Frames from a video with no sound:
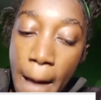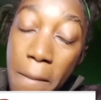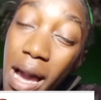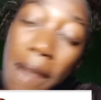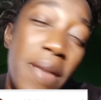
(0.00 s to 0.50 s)

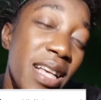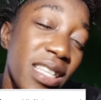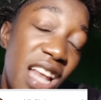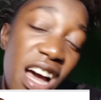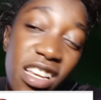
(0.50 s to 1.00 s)
Because me as
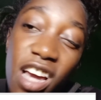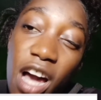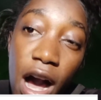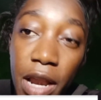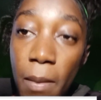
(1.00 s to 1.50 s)
an ad
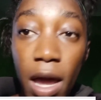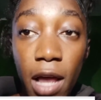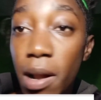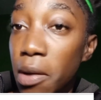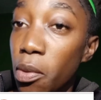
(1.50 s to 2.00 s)
god, I get
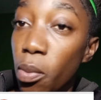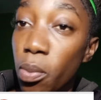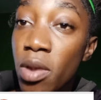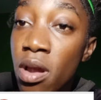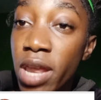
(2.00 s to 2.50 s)
all
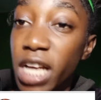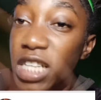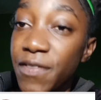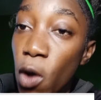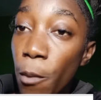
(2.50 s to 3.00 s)
the
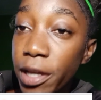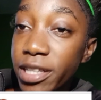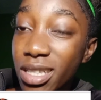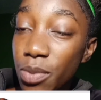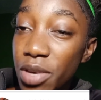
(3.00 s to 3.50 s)
negative comments
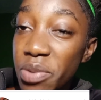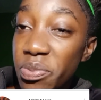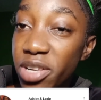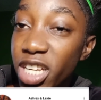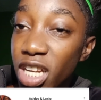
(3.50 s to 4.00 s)
from
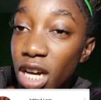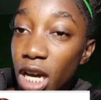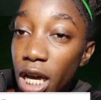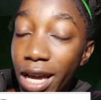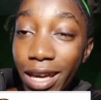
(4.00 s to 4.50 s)
people.
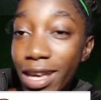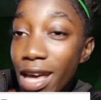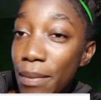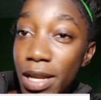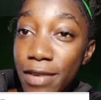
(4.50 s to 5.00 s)
And you
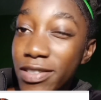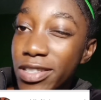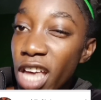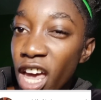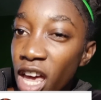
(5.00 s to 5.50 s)
can't believe
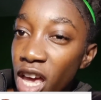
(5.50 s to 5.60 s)
say,